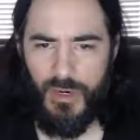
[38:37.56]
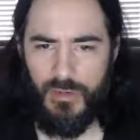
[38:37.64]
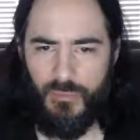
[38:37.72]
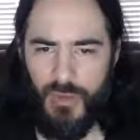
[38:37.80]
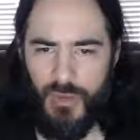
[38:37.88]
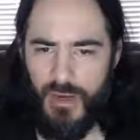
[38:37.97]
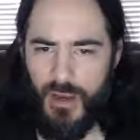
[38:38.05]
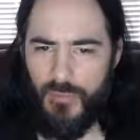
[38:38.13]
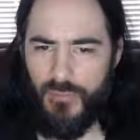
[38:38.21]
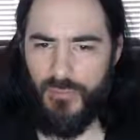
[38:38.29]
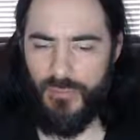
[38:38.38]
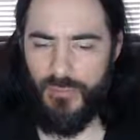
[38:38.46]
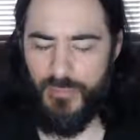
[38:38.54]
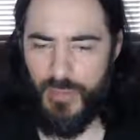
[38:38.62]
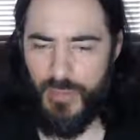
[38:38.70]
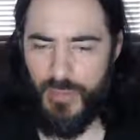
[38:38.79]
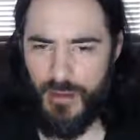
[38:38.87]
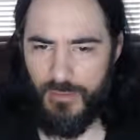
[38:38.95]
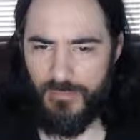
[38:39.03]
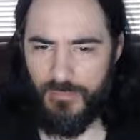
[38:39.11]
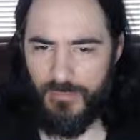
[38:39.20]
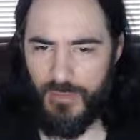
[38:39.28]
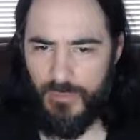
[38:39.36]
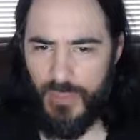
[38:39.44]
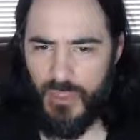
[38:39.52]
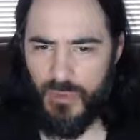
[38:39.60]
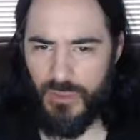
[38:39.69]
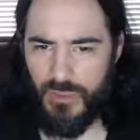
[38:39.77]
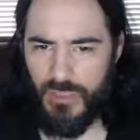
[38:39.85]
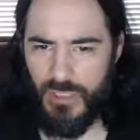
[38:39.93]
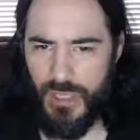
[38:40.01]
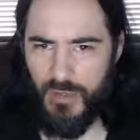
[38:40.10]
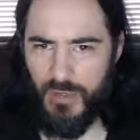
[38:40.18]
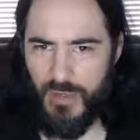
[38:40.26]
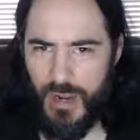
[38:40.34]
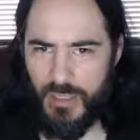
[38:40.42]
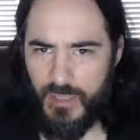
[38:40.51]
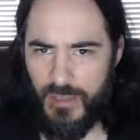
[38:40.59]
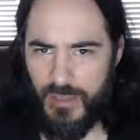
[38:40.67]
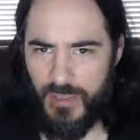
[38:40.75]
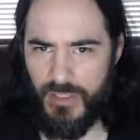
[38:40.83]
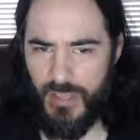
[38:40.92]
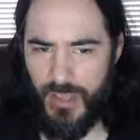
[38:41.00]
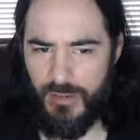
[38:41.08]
But Mitchell and Glenn, you're not experiencing that.